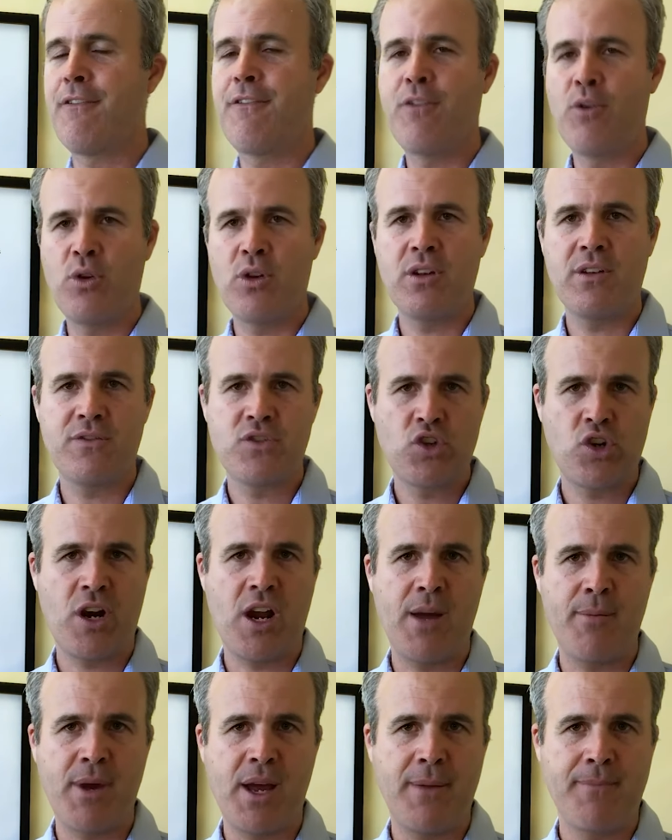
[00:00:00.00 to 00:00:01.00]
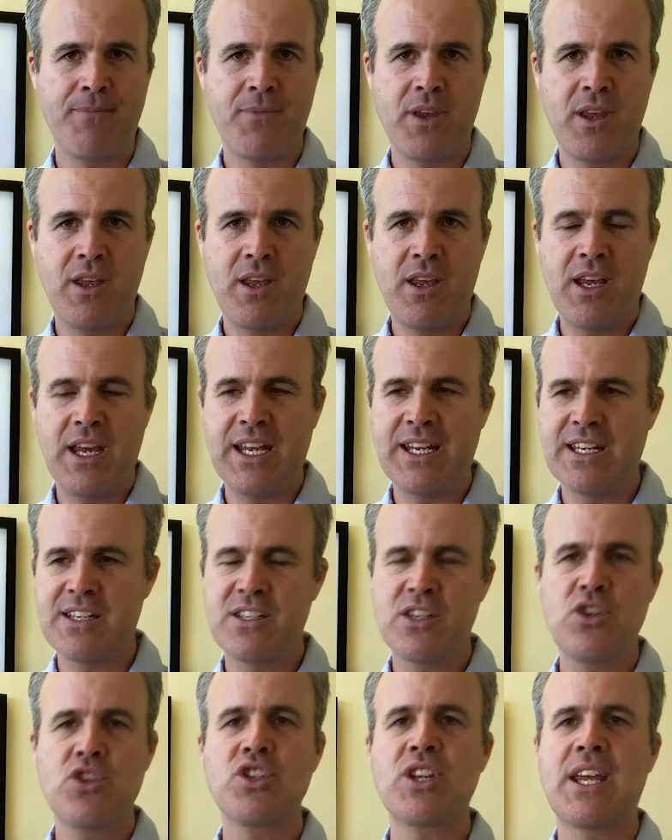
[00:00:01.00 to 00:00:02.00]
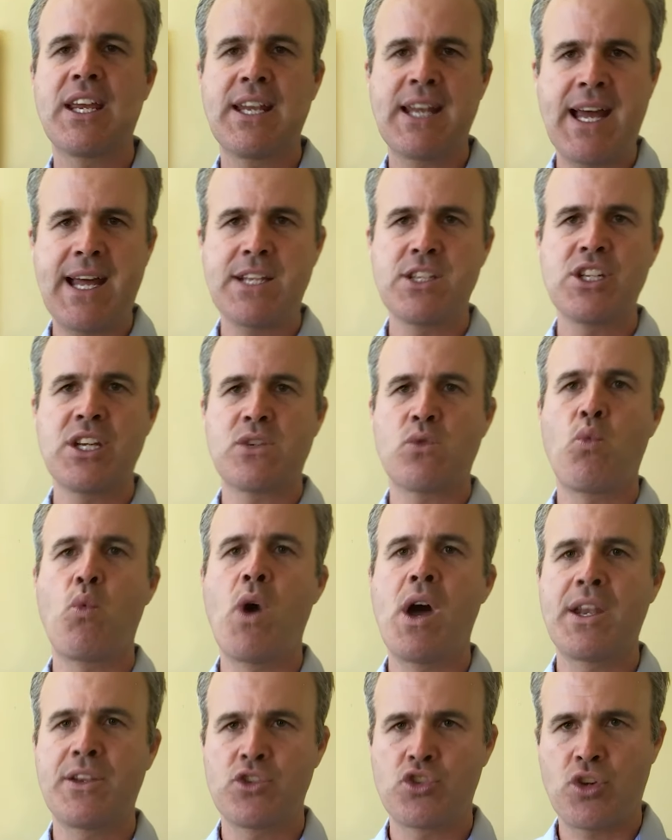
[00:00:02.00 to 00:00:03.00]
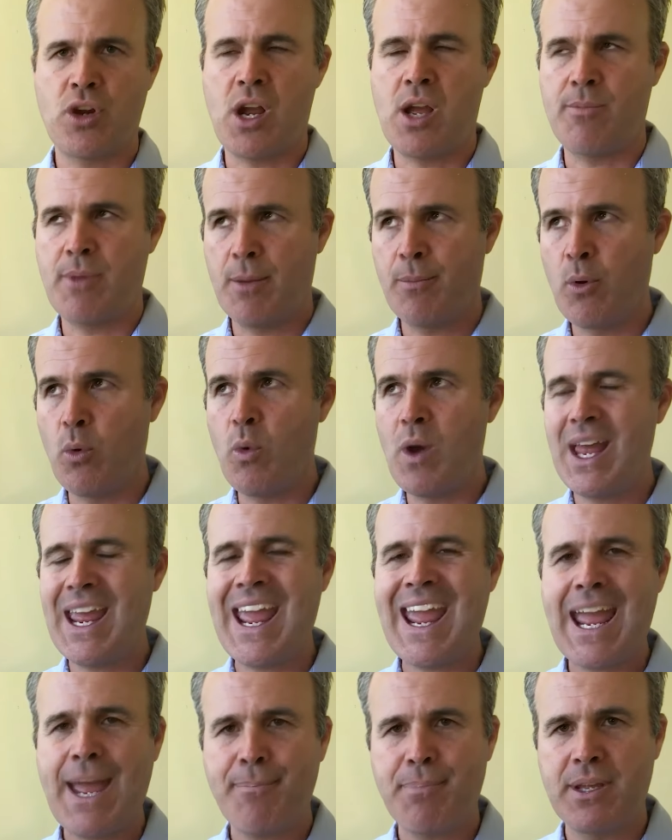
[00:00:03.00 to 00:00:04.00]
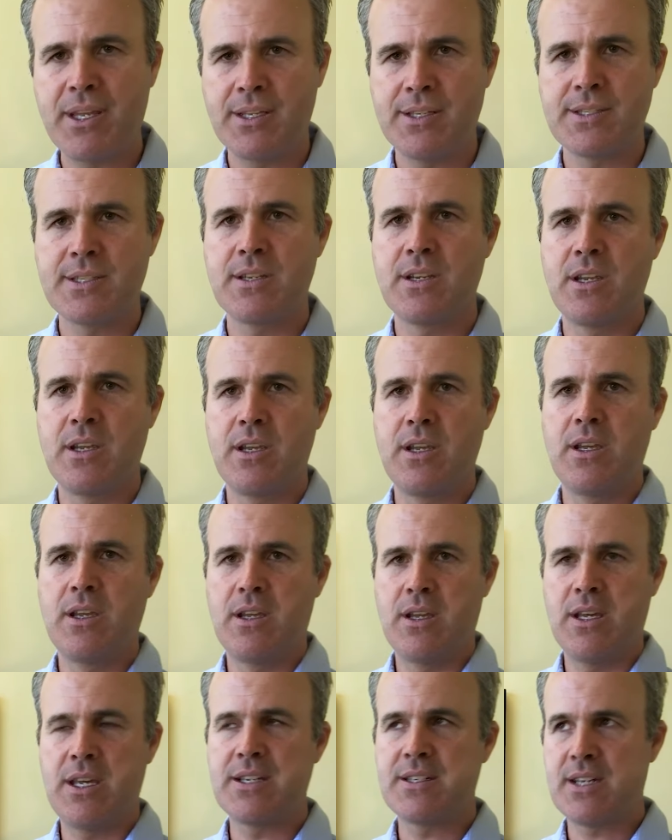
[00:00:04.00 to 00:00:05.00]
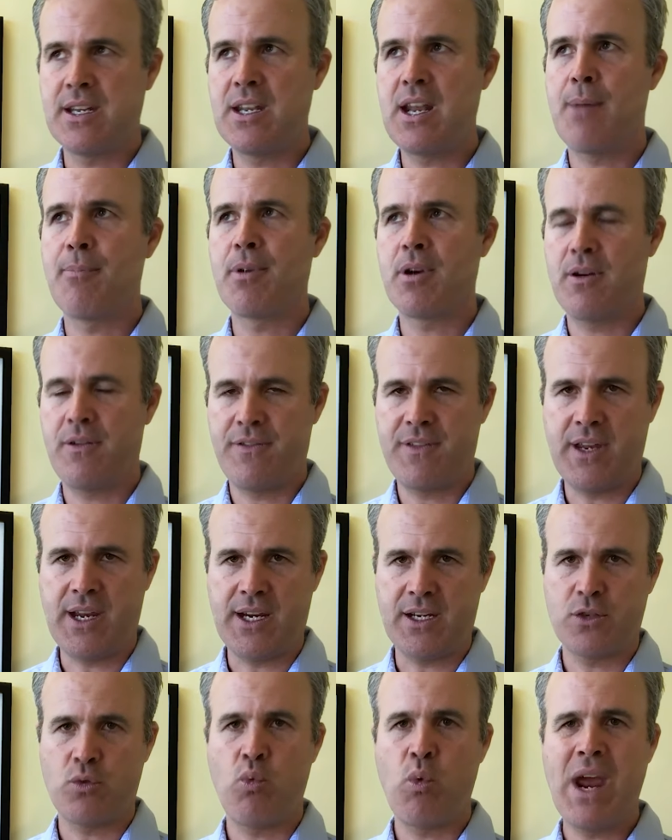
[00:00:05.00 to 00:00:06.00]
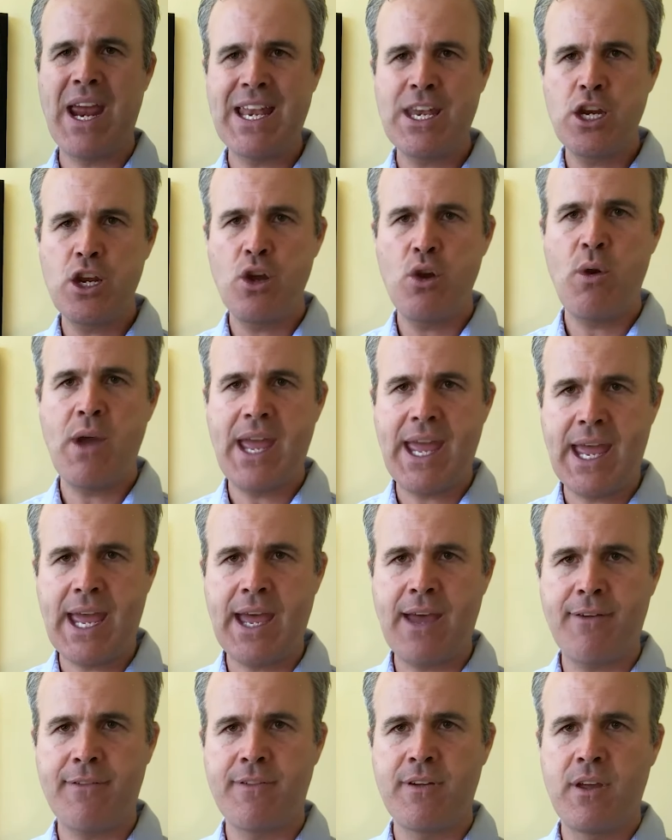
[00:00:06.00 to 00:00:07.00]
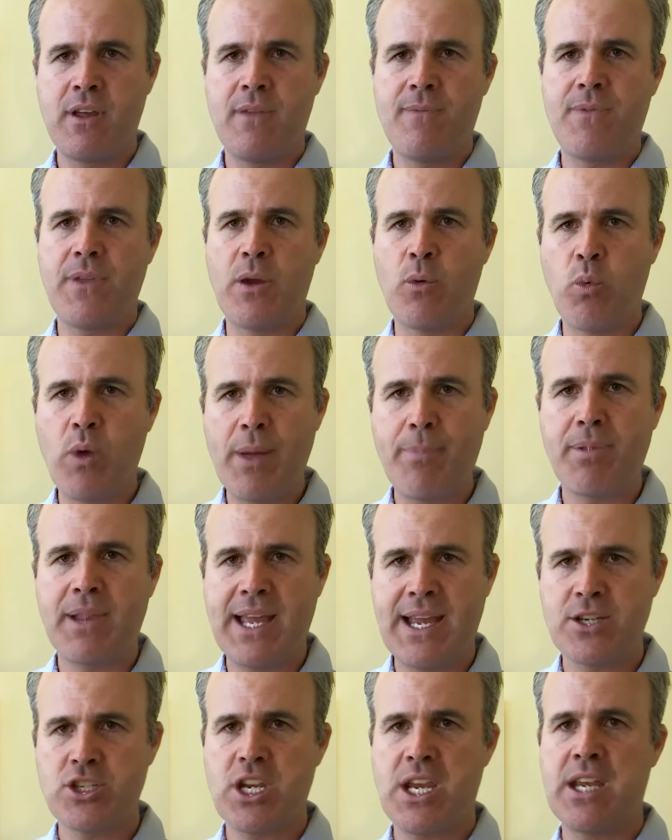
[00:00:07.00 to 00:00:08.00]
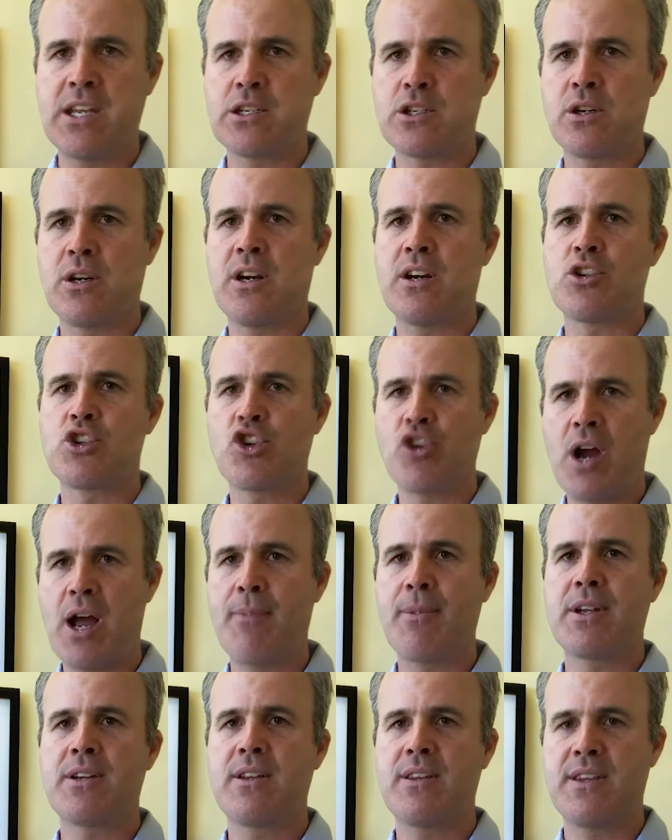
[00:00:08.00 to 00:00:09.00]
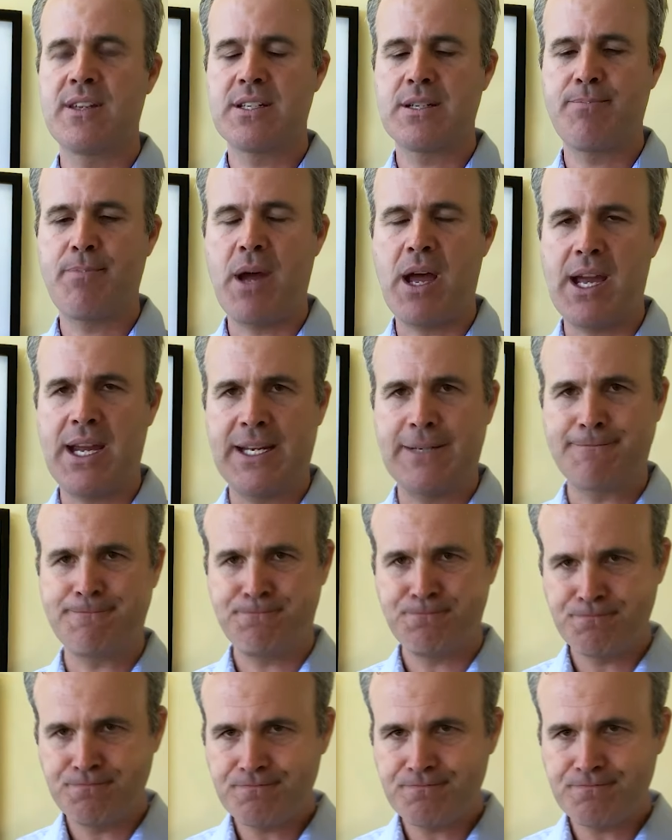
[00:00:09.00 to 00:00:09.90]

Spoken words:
full of trauma, and it's usually not just one trauma, but what happens is a number of things. When you have a whiplash injury or trauma to the spine,